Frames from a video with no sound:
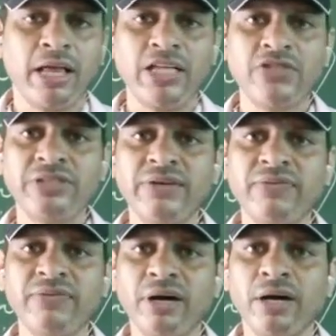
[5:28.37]
As we
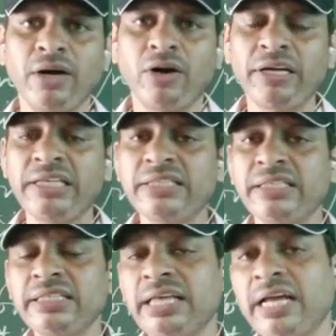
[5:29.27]
have already
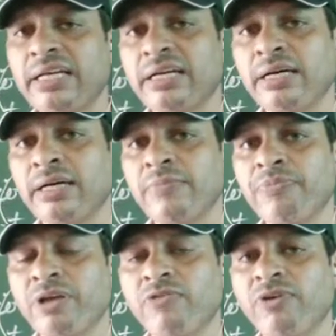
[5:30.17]
seen that
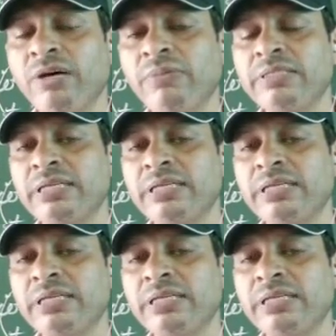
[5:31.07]
a verb